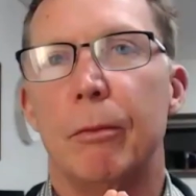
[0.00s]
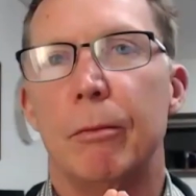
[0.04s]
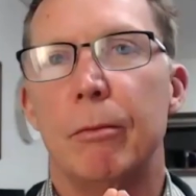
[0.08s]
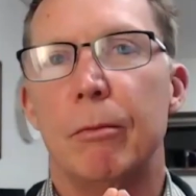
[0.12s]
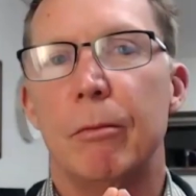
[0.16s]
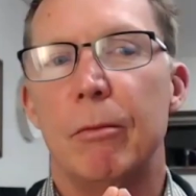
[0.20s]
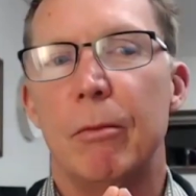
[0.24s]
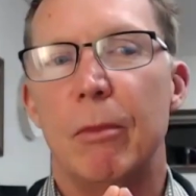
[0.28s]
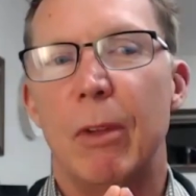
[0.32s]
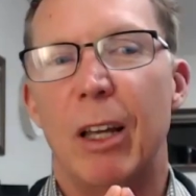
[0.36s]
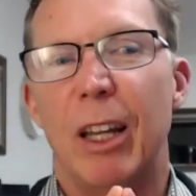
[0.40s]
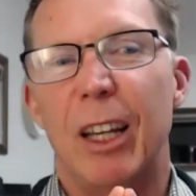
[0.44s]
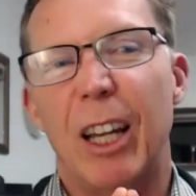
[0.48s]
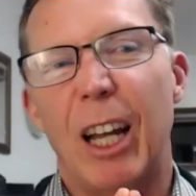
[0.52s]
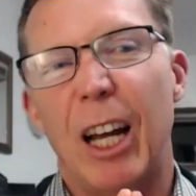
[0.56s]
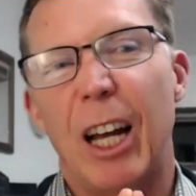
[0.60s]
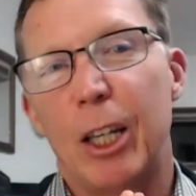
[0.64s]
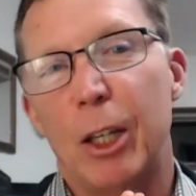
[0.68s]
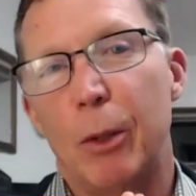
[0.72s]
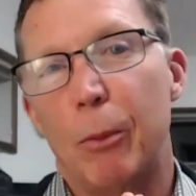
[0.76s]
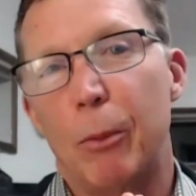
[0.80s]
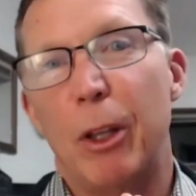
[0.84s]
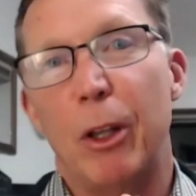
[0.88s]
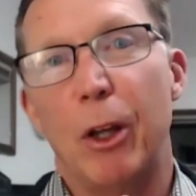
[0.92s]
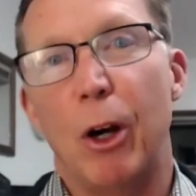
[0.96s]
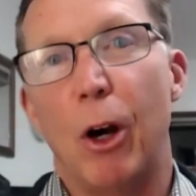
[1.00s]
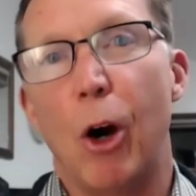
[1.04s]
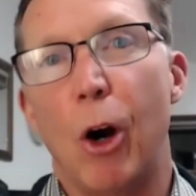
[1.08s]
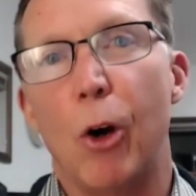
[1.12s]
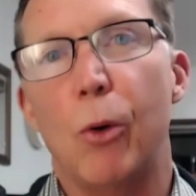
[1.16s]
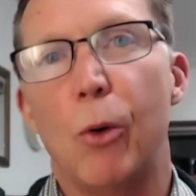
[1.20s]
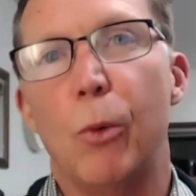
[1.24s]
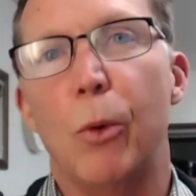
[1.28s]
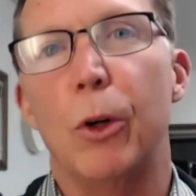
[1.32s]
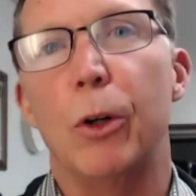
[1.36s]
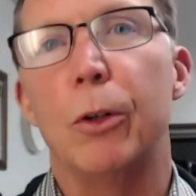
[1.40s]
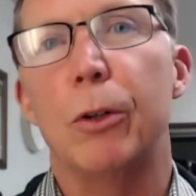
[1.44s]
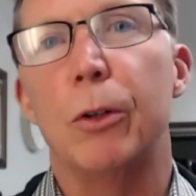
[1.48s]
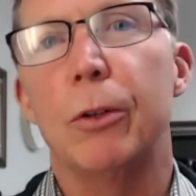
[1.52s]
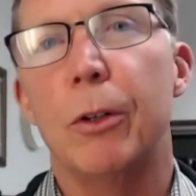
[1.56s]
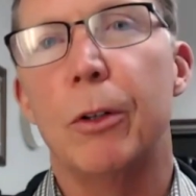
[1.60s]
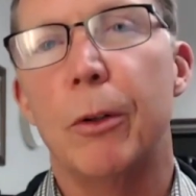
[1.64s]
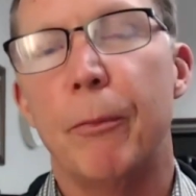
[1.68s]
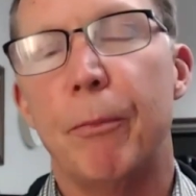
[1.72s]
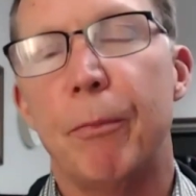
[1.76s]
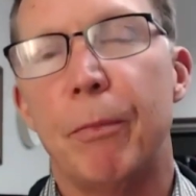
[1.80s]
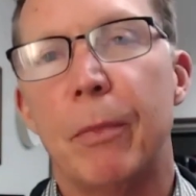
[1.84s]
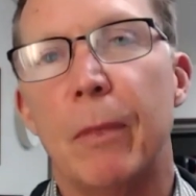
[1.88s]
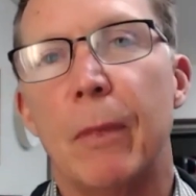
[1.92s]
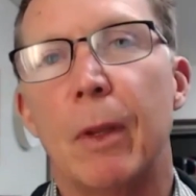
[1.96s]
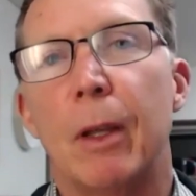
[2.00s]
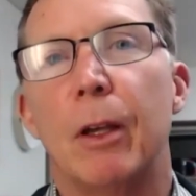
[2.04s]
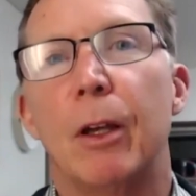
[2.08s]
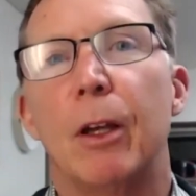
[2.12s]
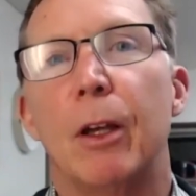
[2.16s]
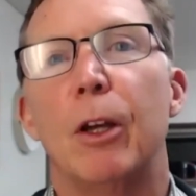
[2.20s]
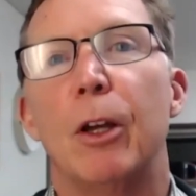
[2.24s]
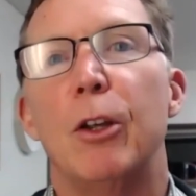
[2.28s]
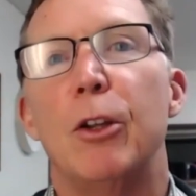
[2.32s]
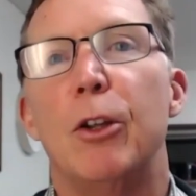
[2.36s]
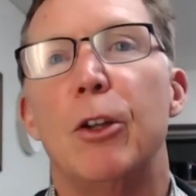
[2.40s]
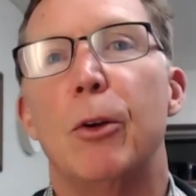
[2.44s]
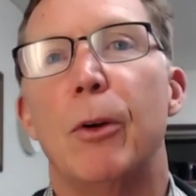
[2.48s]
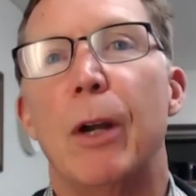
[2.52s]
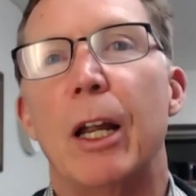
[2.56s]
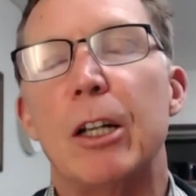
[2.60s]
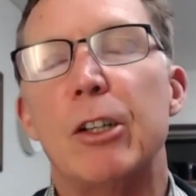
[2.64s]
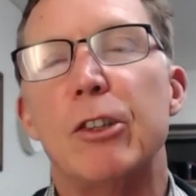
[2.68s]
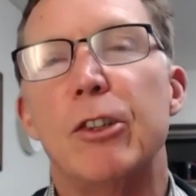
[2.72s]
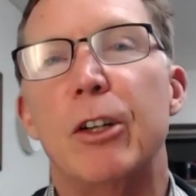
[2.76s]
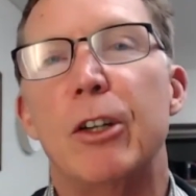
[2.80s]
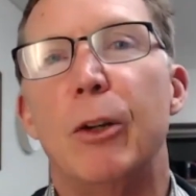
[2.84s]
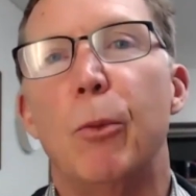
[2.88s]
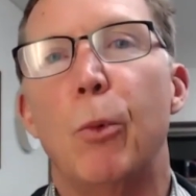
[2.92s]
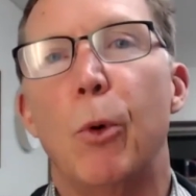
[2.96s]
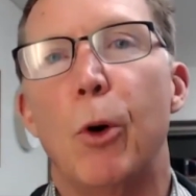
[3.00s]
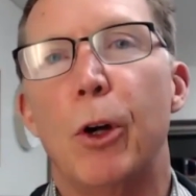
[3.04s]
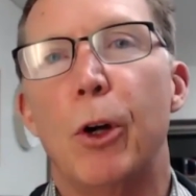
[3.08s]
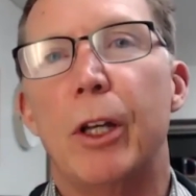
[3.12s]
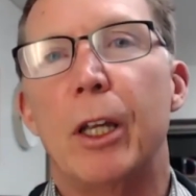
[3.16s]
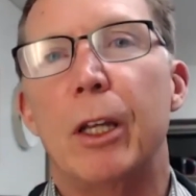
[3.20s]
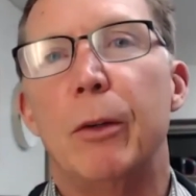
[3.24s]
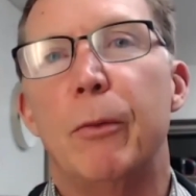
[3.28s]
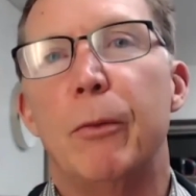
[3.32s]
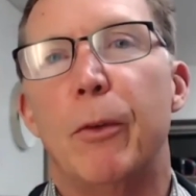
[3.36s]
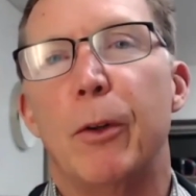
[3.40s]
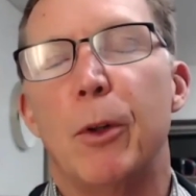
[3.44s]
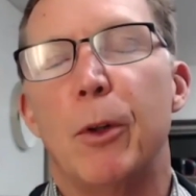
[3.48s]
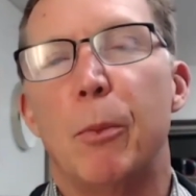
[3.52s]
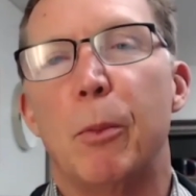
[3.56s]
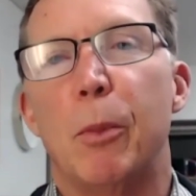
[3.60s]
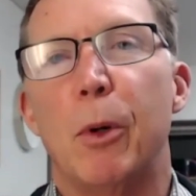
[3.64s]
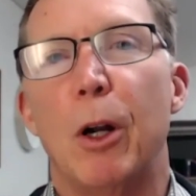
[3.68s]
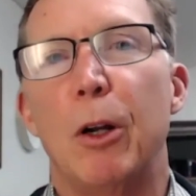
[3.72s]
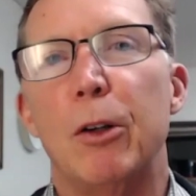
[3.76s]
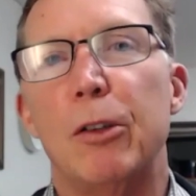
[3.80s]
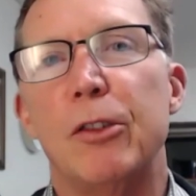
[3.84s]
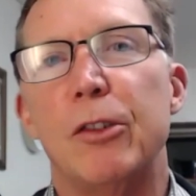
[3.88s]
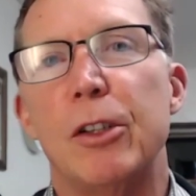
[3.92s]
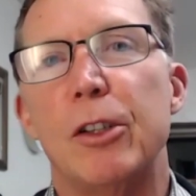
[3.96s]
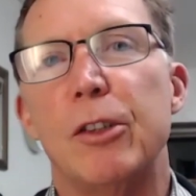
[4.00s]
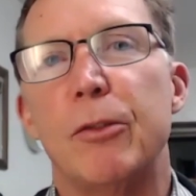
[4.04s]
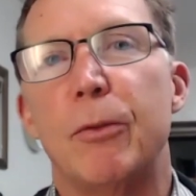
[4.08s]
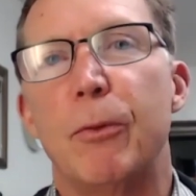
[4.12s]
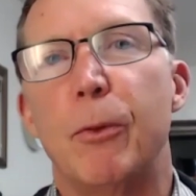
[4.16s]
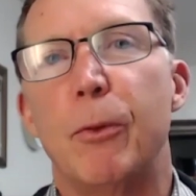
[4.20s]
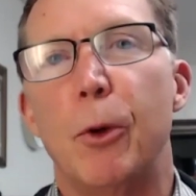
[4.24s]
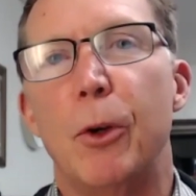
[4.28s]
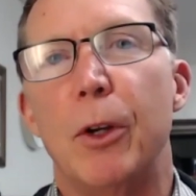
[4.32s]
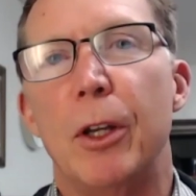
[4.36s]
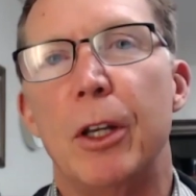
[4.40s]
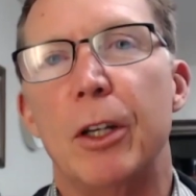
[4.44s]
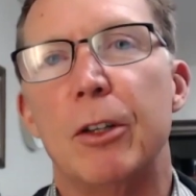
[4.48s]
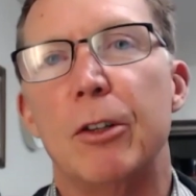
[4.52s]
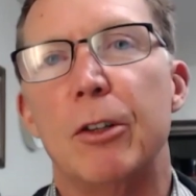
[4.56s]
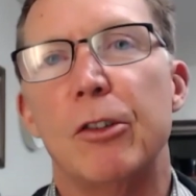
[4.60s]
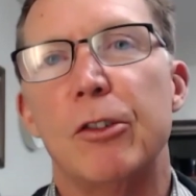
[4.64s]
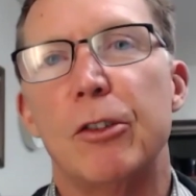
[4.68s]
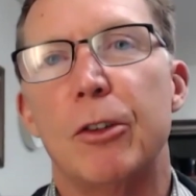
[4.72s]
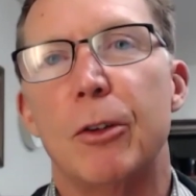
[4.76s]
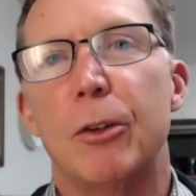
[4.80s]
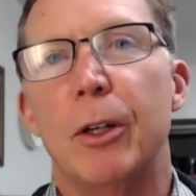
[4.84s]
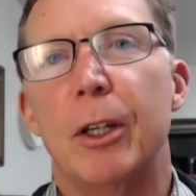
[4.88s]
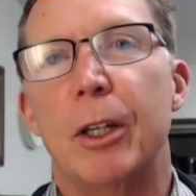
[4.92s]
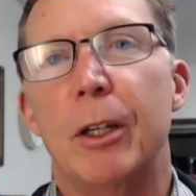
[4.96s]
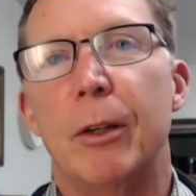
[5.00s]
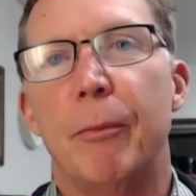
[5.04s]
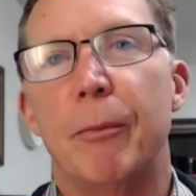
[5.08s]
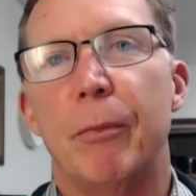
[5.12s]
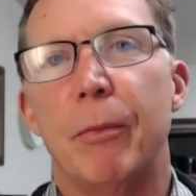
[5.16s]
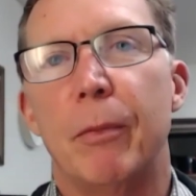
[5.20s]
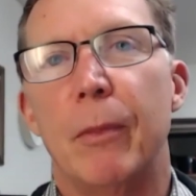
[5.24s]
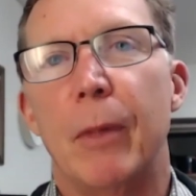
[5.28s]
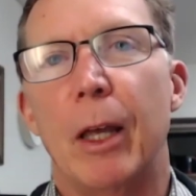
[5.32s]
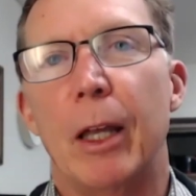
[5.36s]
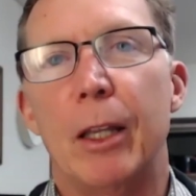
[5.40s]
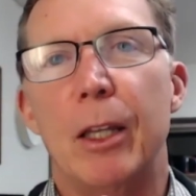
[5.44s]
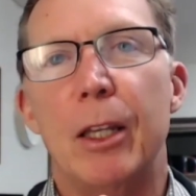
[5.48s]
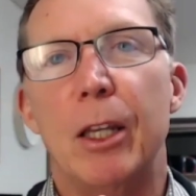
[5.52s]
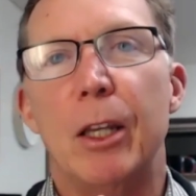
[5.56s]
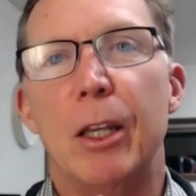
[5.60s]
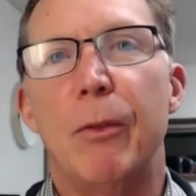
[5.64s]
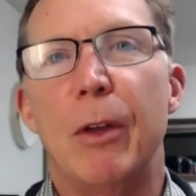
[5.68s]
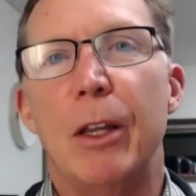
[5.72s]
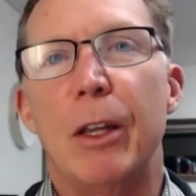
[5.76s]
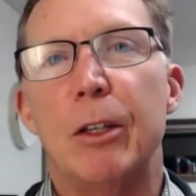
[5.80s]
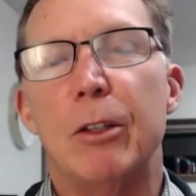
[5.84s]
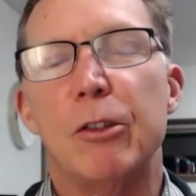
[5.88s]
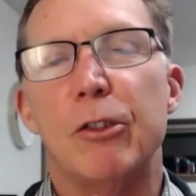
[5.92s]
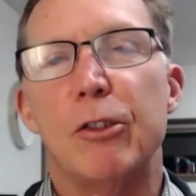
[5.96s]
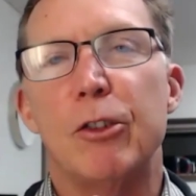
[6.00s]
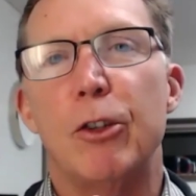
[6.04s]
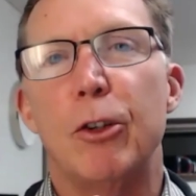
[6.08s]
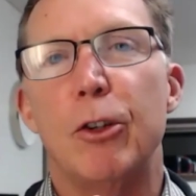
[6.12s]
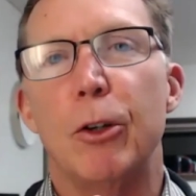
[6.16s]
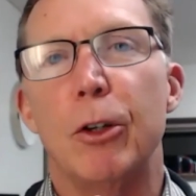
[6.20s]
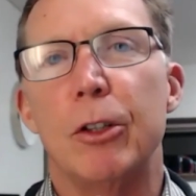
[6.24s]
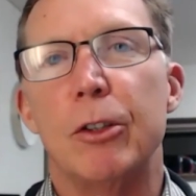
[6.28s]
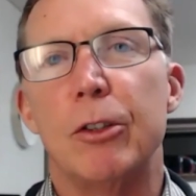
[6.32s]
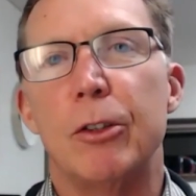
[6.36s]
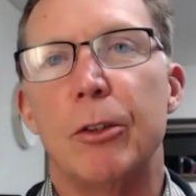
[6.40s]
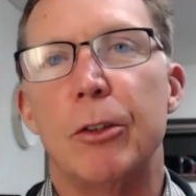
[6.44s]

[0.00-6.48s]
and arguably the whole world, you're actually working for the processed food industry and the Adventist Church.